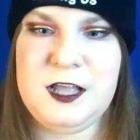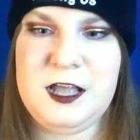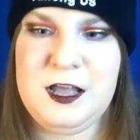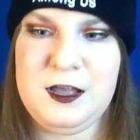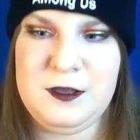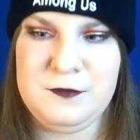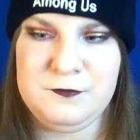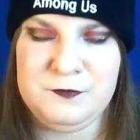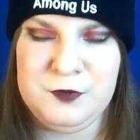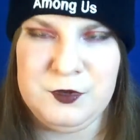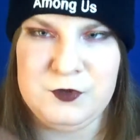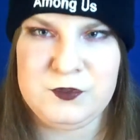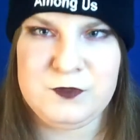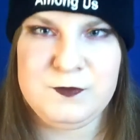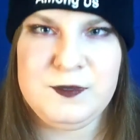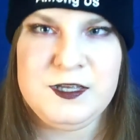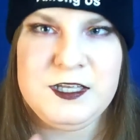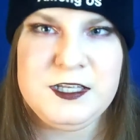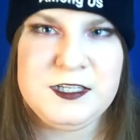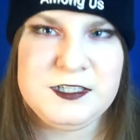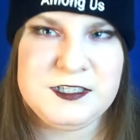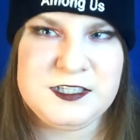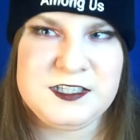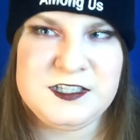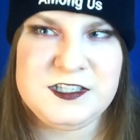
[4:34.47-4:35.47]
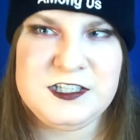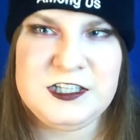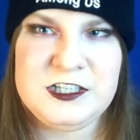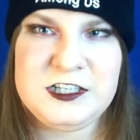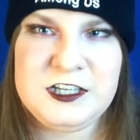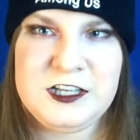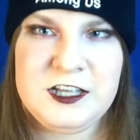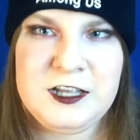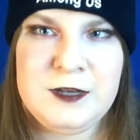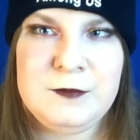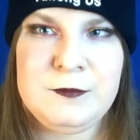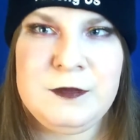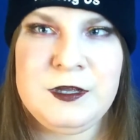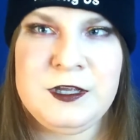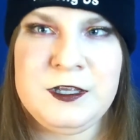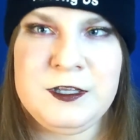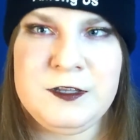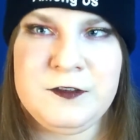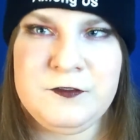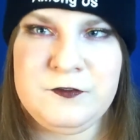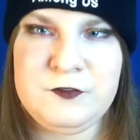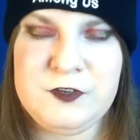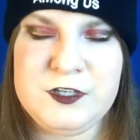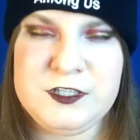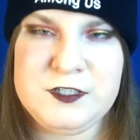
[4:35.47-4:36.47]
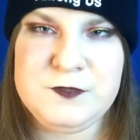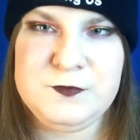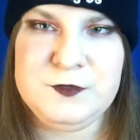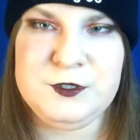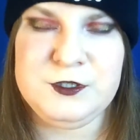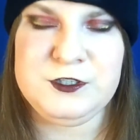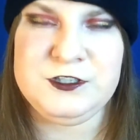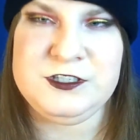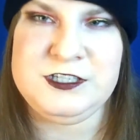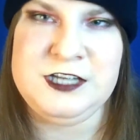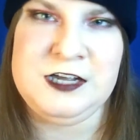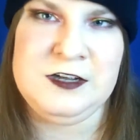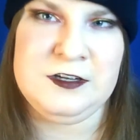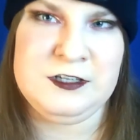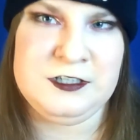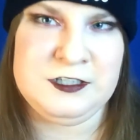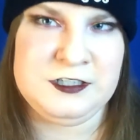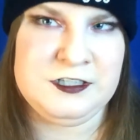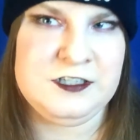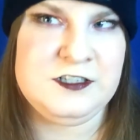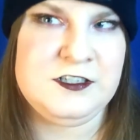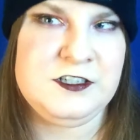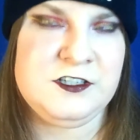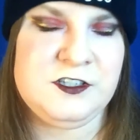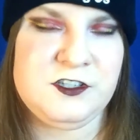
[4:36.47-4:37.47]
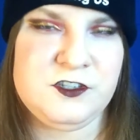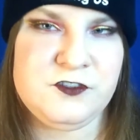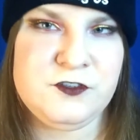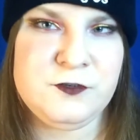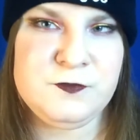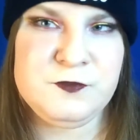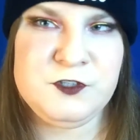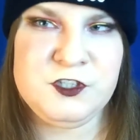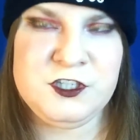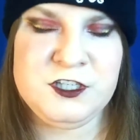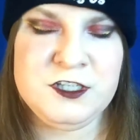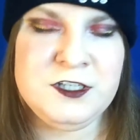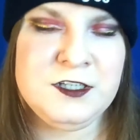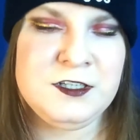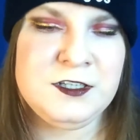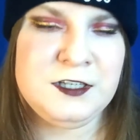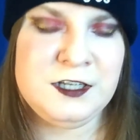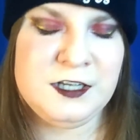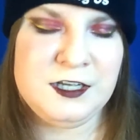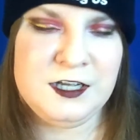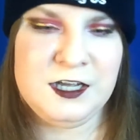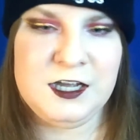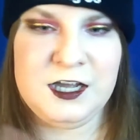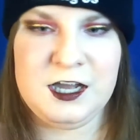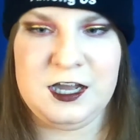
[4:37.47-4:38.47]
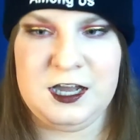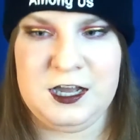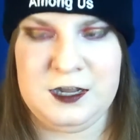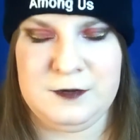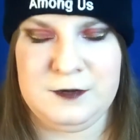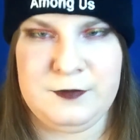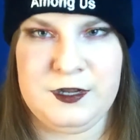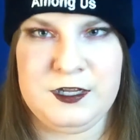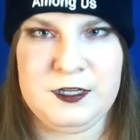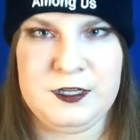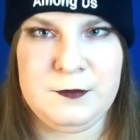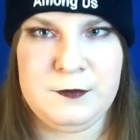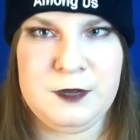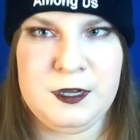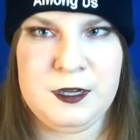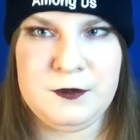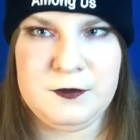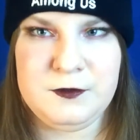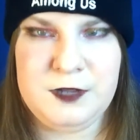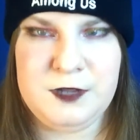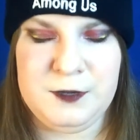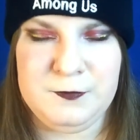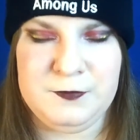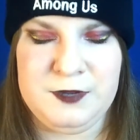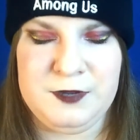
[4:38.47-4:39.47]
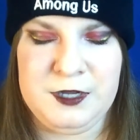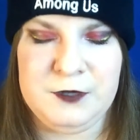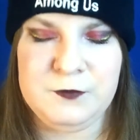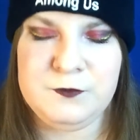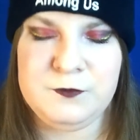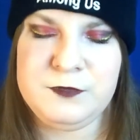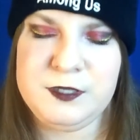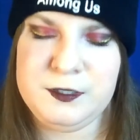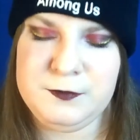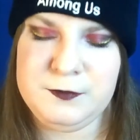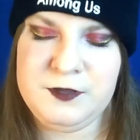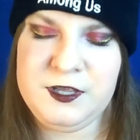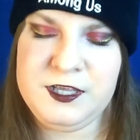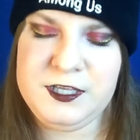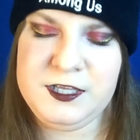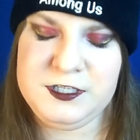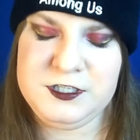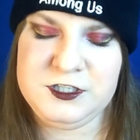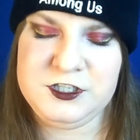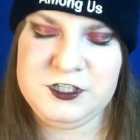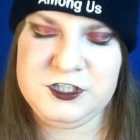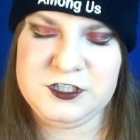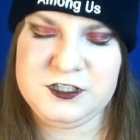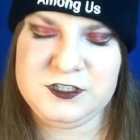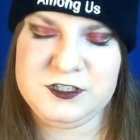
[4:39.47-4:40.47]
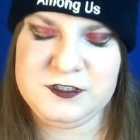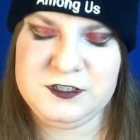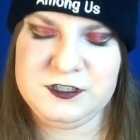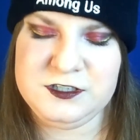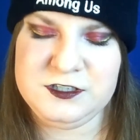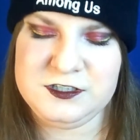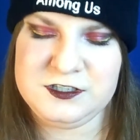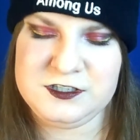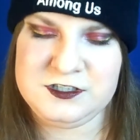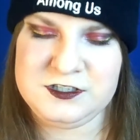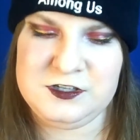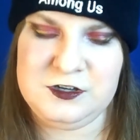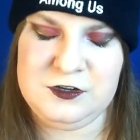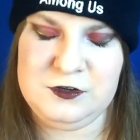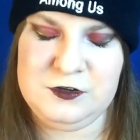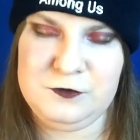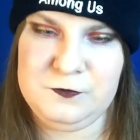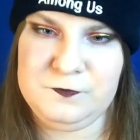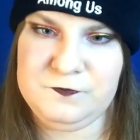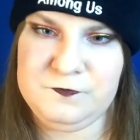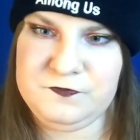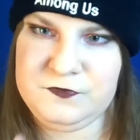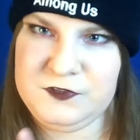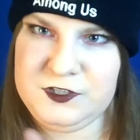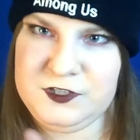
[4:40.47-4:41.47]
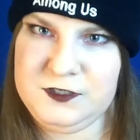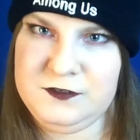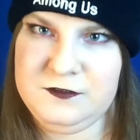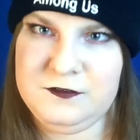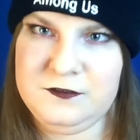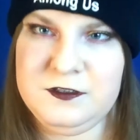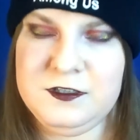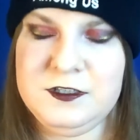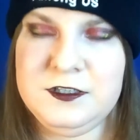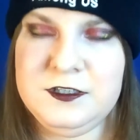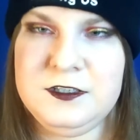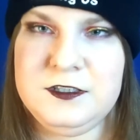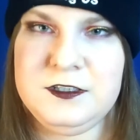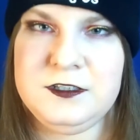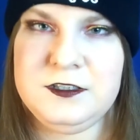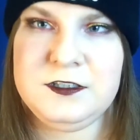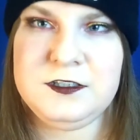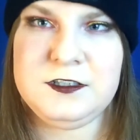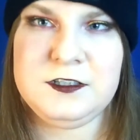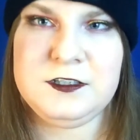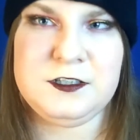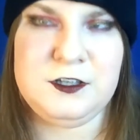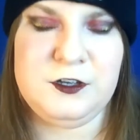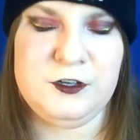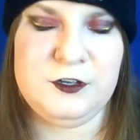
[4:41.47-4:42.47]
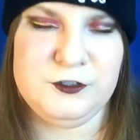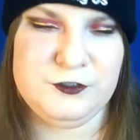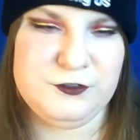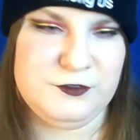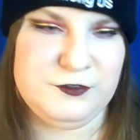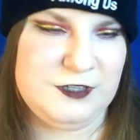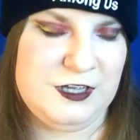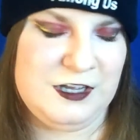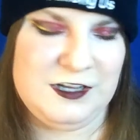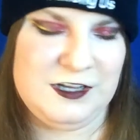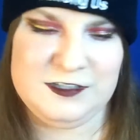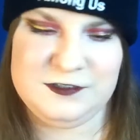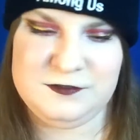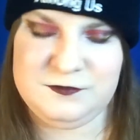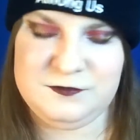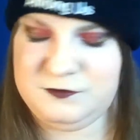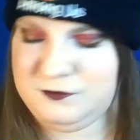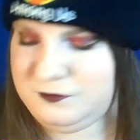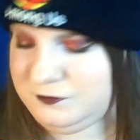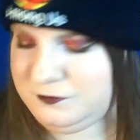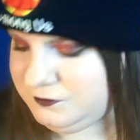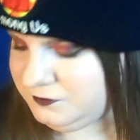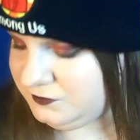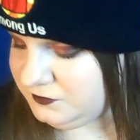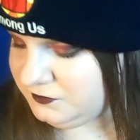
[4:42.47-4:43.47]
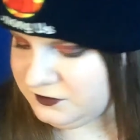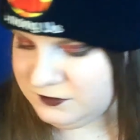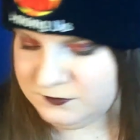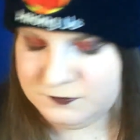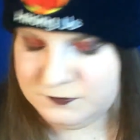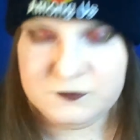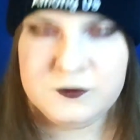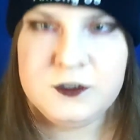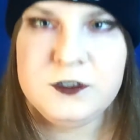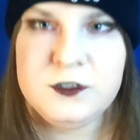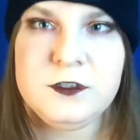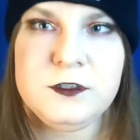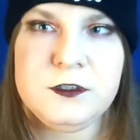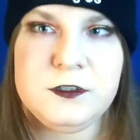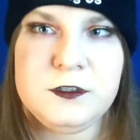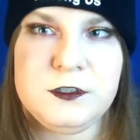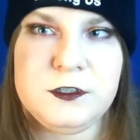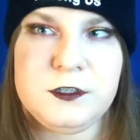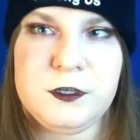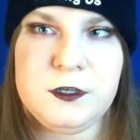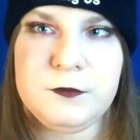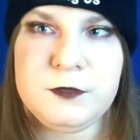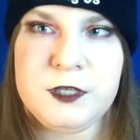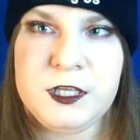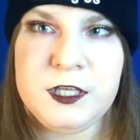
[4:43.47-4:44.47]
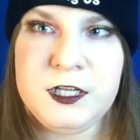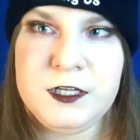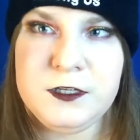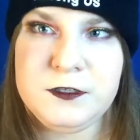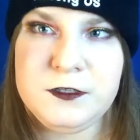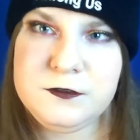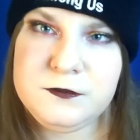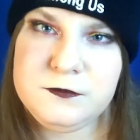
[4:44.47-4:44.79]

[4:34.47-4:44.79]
both my Insta and my Facebook are down in the description on my About Me page. So, come get it.